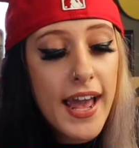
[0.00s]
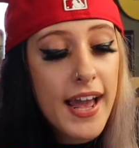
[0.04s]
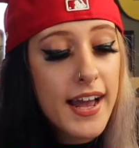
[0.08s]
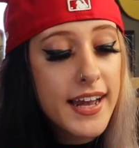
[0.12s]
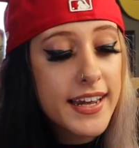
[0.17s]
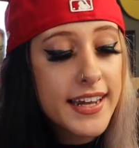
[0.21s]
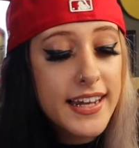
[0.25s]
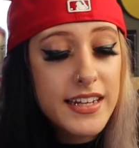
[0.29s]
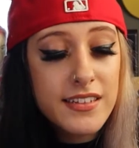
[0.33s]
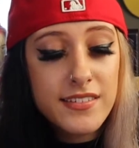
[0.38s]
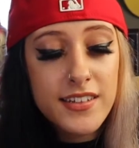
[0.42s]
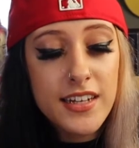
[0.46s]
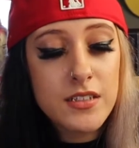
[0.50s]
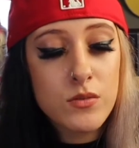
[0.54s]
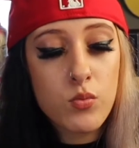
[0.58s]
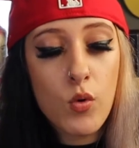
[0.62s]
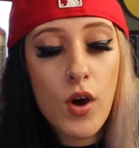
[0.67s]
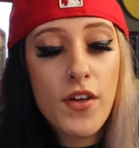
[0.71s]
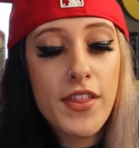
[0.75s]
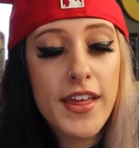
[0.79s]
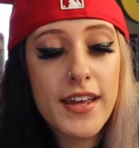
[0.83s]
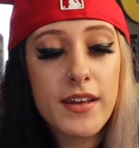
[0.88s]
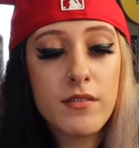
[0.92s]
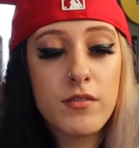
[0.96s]
I guess that's
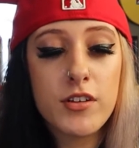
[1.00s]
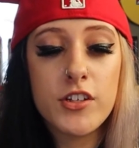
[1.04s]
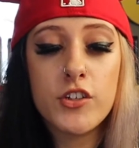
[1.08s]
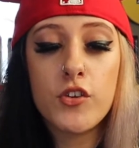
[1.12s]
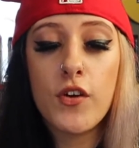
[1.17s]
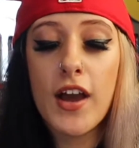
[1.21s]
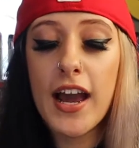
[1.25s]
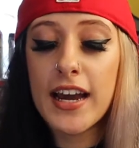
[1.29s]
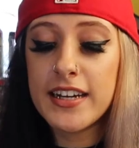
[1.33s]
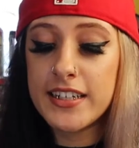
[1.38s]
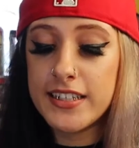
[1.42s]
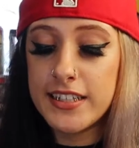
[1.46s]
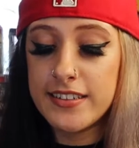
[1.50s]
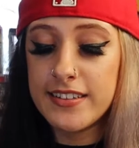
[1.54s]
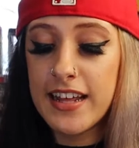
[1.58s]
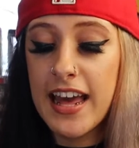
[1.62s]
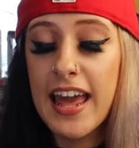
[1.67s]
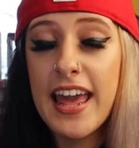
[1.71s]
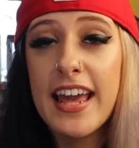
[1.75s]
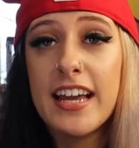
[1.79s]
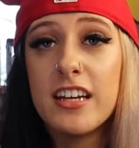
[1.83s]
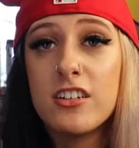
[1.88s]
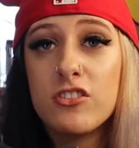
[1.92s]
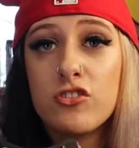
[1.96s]
why they, you know, added in that
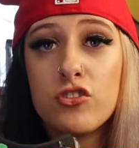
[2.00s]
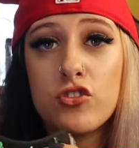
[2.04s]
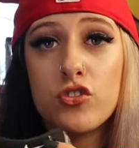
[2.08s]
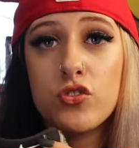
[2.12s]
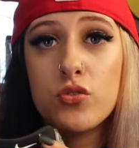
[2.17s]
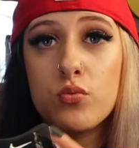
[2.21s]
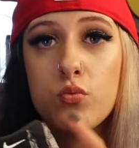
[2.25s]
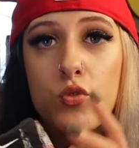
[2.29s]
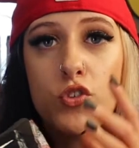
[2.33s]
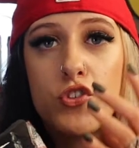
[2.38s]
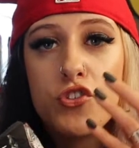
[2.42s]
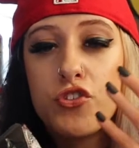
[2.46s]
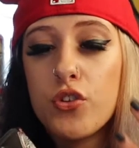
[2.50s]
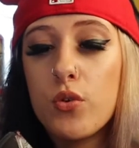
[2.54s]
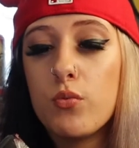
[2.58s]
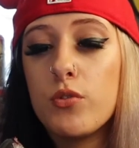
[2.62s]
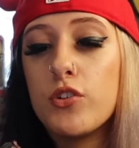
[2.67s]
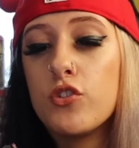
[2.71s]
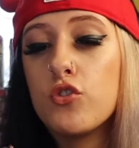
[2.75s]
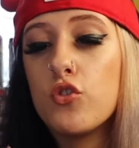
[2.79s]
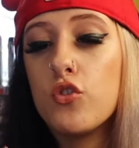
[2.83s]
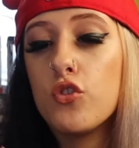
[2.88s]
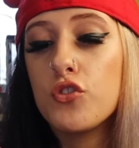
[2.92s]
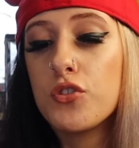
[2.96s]
extra swoosh that we
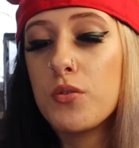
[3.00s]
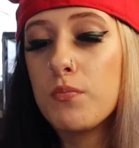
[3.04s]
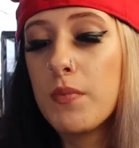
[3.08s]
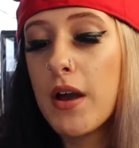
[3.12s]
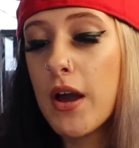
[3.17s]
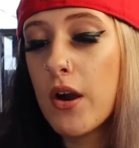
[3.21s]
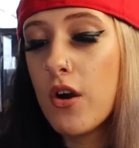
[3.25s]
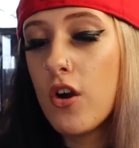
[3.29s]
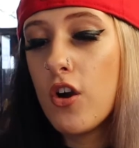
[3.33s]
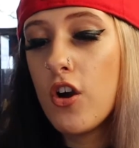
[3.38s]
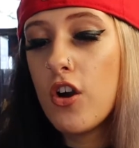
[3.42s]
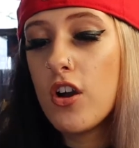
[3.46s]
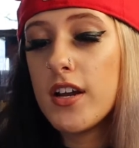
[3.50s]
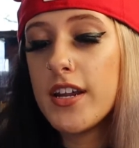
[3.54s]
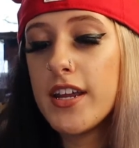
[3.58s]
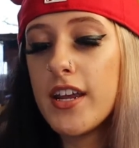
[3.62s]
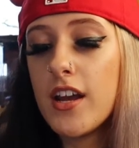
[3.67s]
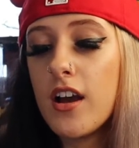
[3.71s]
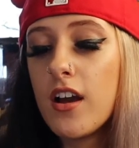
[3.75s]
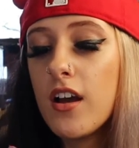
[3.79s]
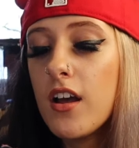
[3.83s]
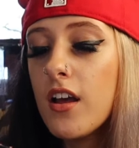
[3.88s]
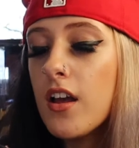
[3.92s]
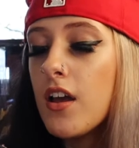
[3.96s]
talked about
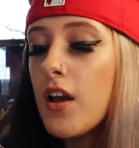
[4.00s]
earlier.